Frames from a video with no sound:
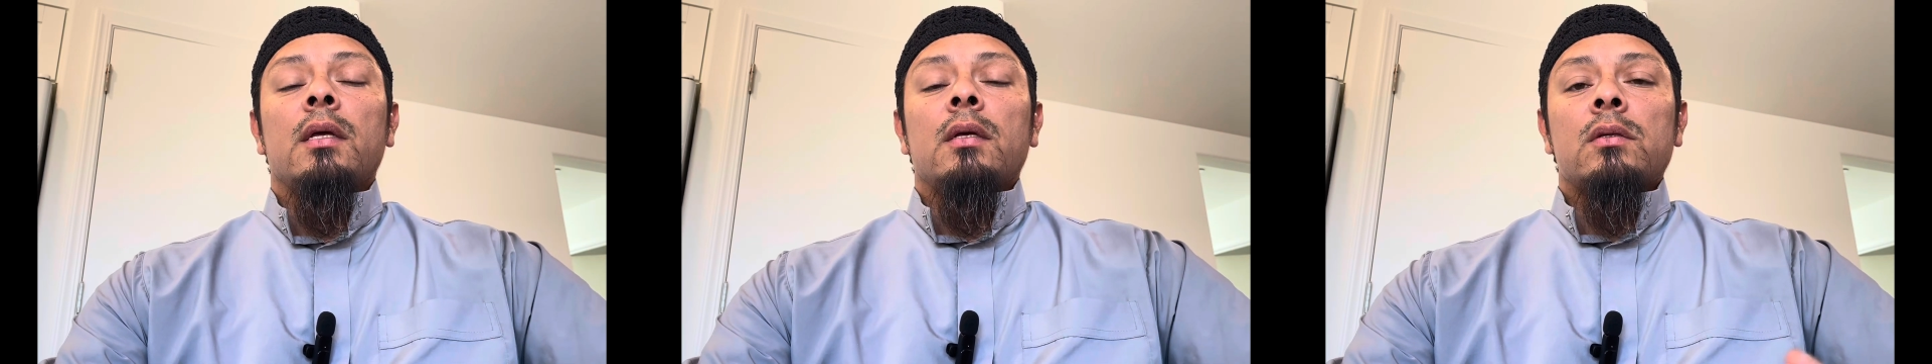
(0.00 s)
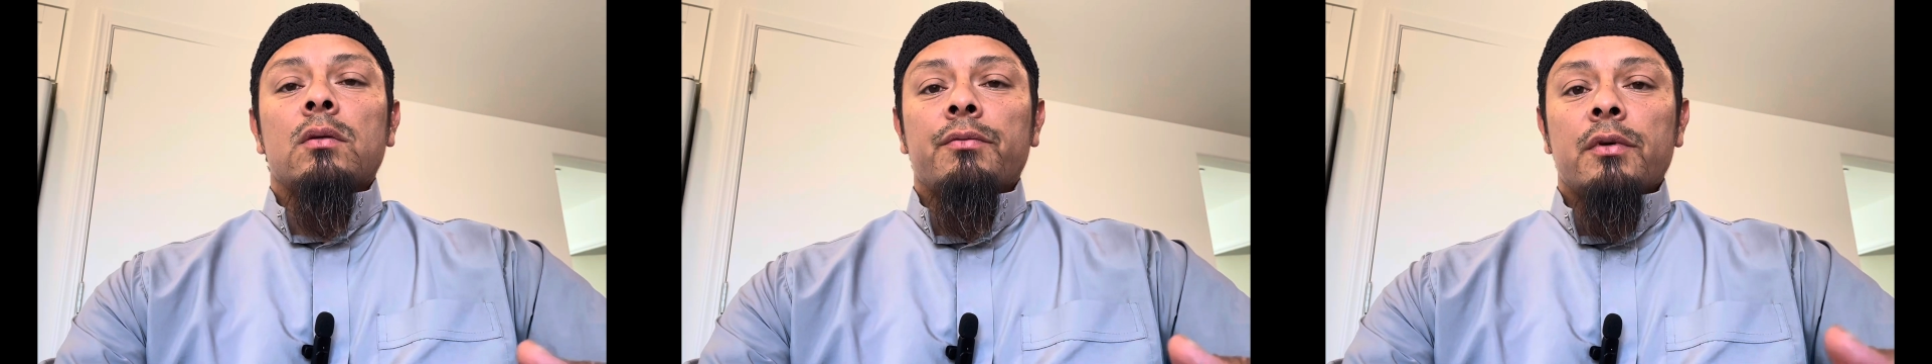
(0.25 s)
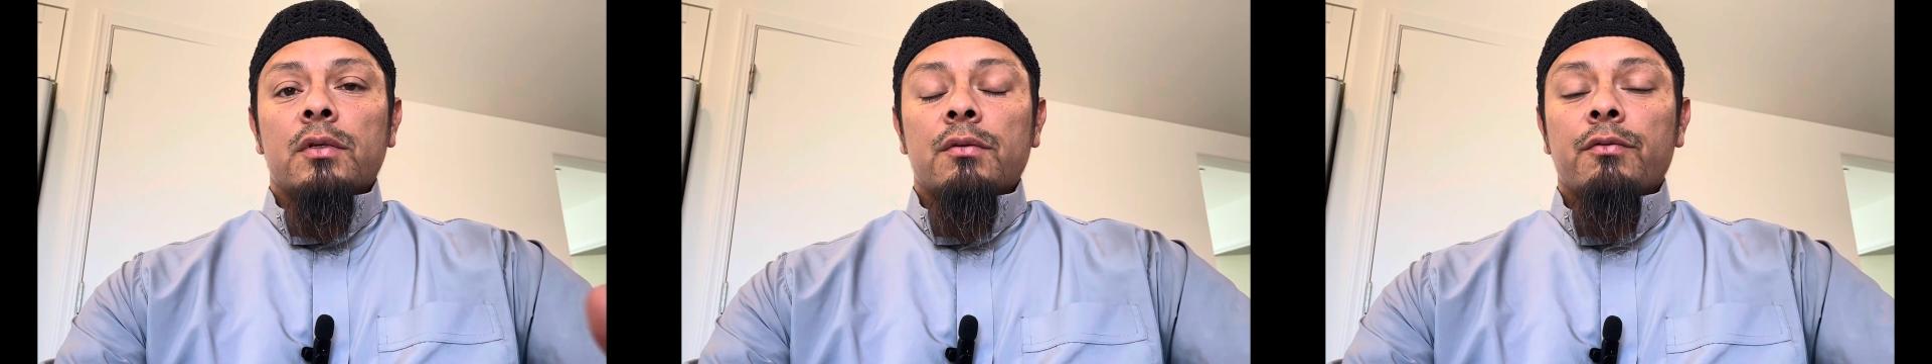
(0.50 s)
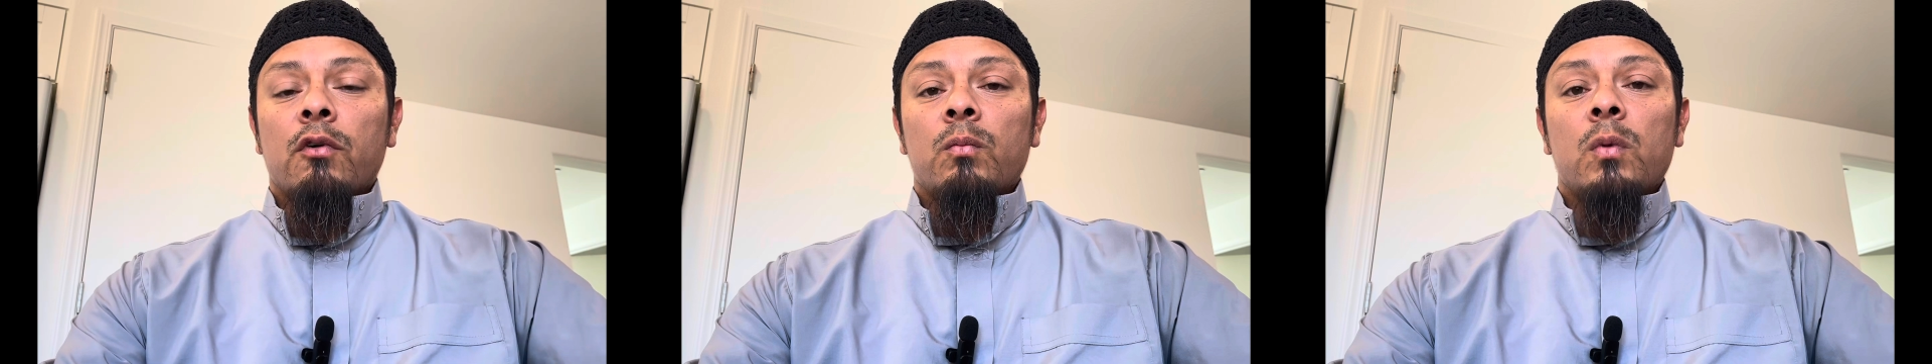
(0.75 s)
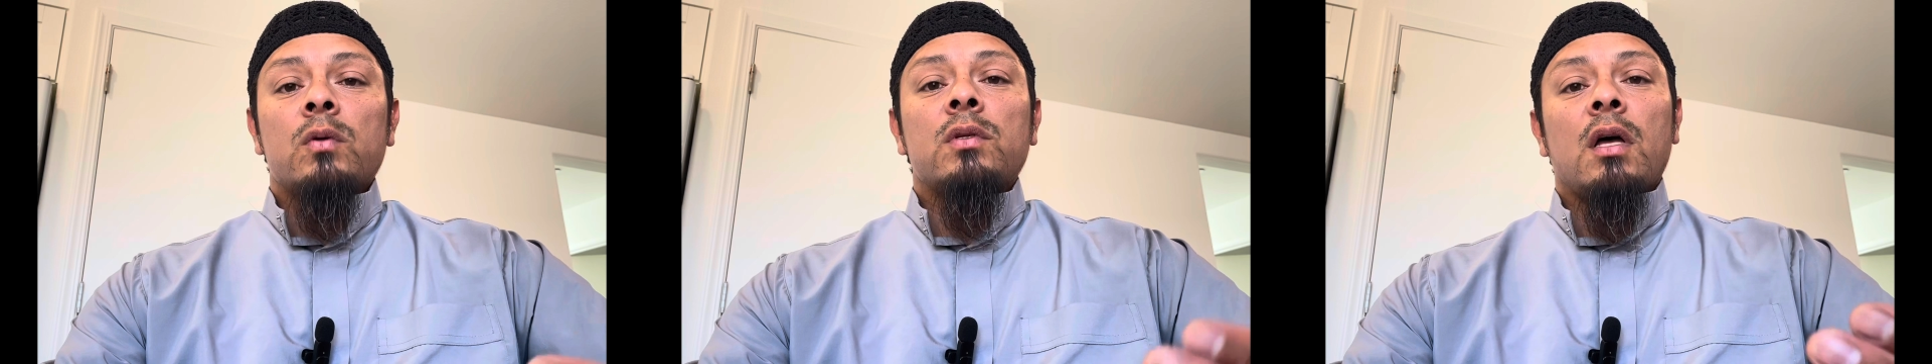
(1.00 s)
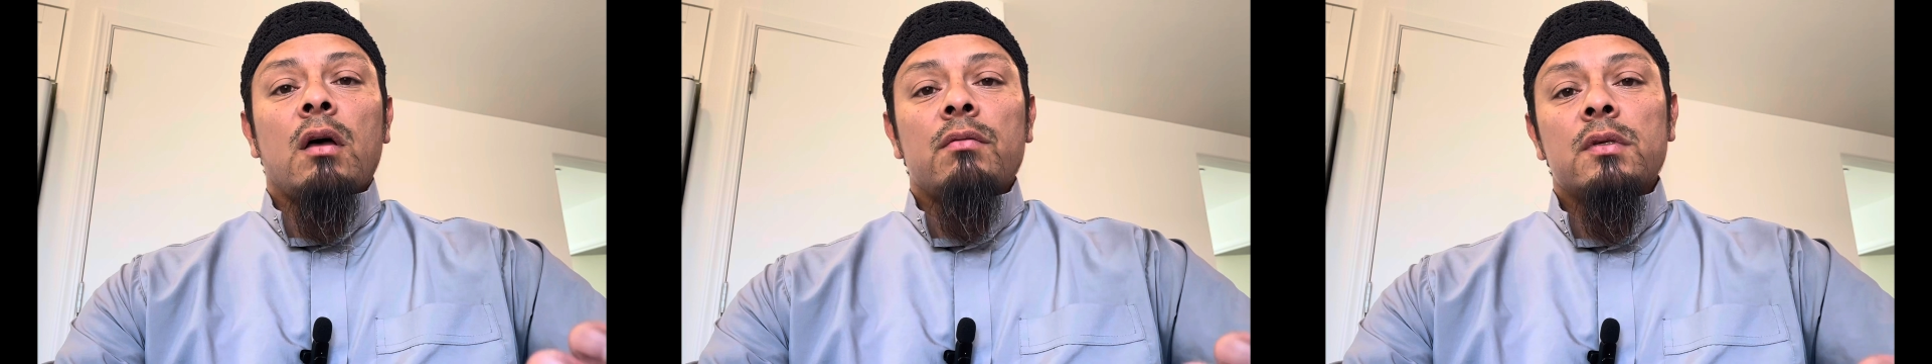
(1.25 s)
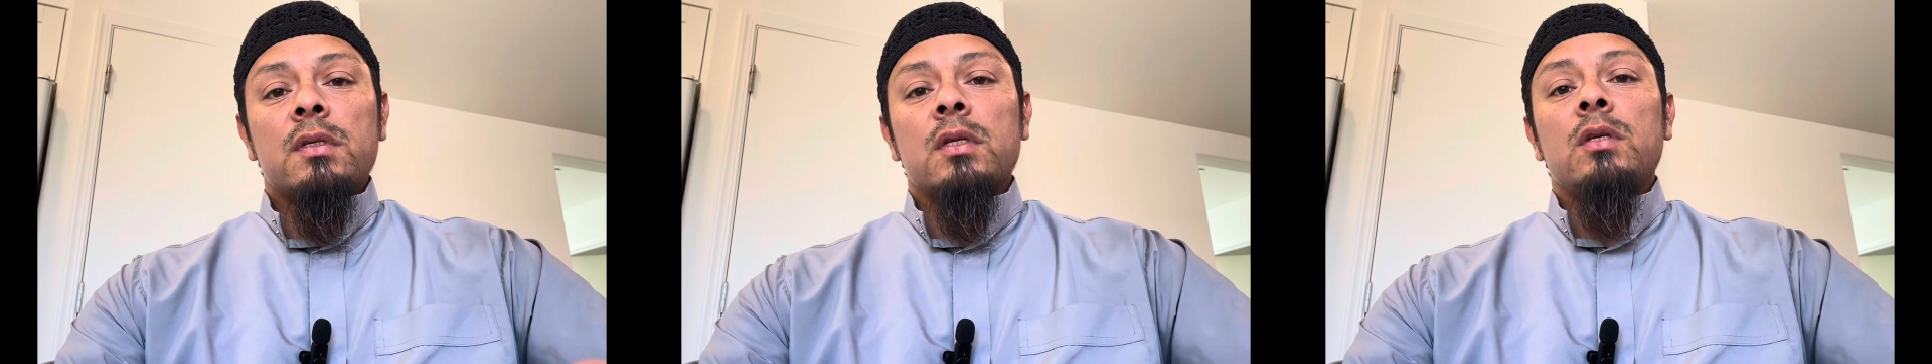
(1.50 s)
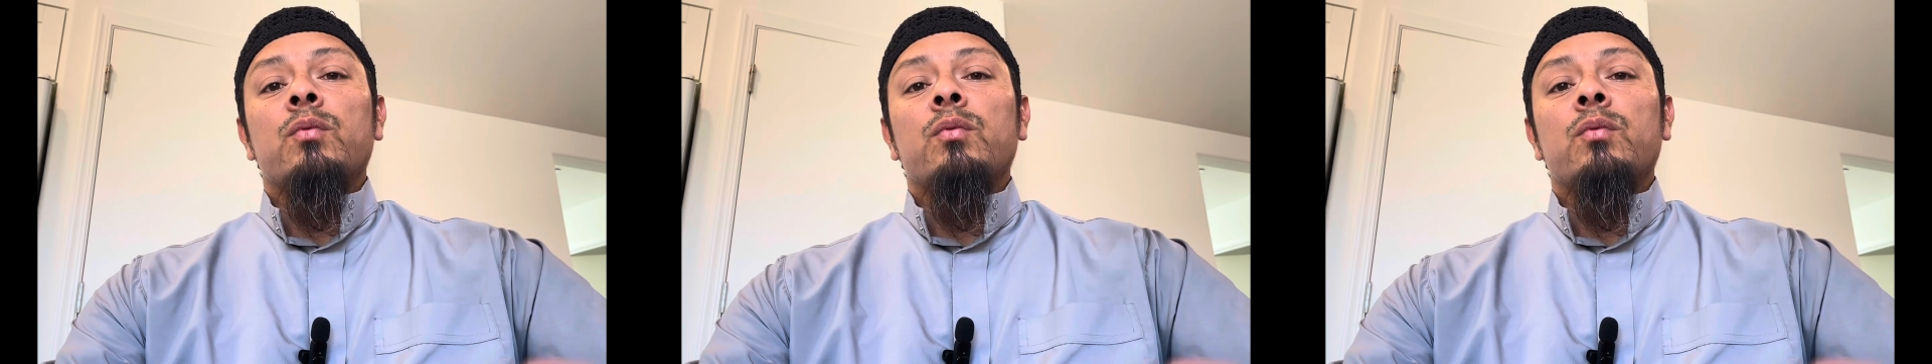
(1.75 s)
So first and foremost, obviously,